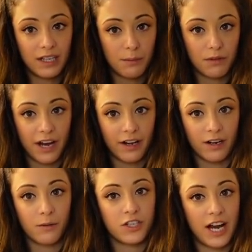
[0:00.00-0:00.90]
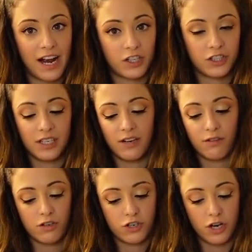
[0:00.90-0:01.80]
lip liner, which I actually need
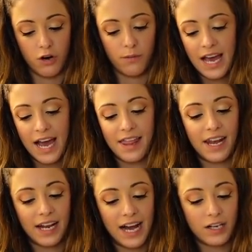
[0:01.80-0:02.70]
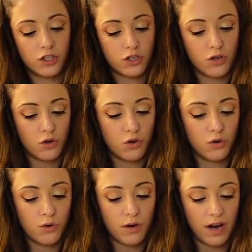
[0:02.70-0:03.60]
for the show. And then I got
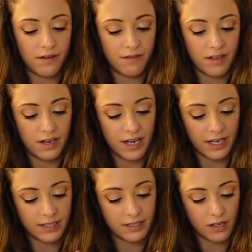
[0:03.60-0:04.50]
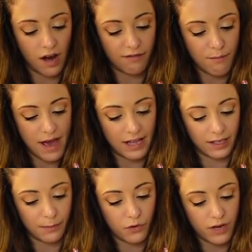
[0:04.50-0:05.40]
two of the NYX soft matte
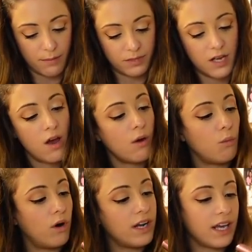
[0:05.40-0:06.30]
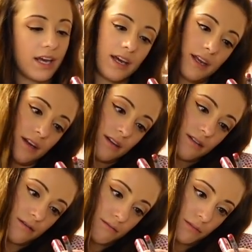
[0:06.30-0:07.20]
lip creams, one in
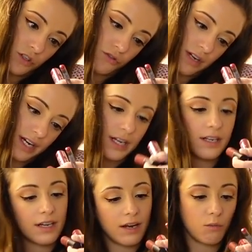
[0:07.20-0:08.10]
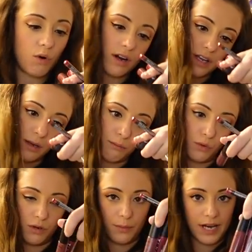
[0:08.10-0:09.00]
Madrid and one in
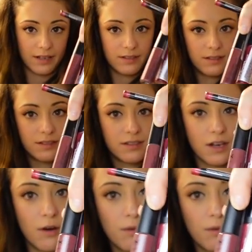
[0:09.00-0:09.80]
Budapest. So